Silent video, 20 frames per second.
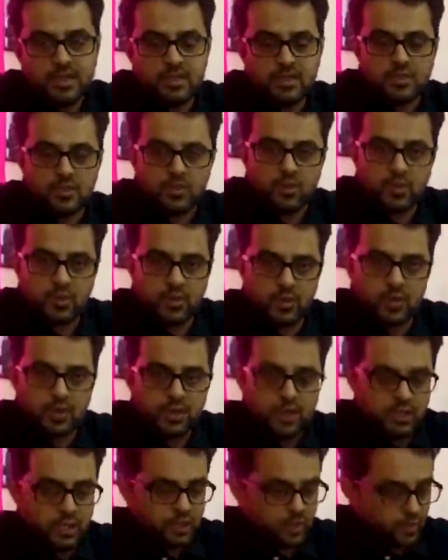So
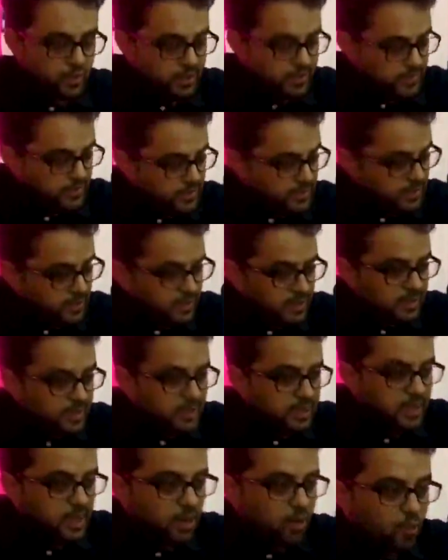you can see
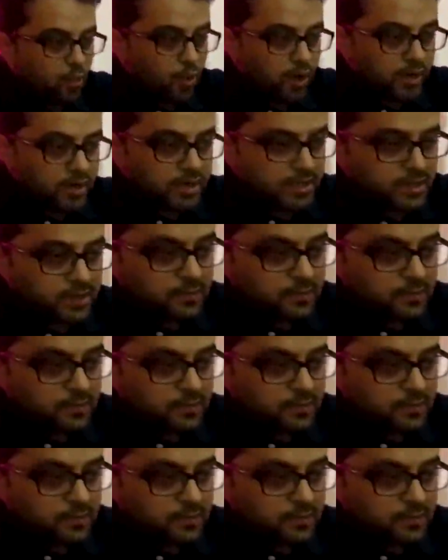what are the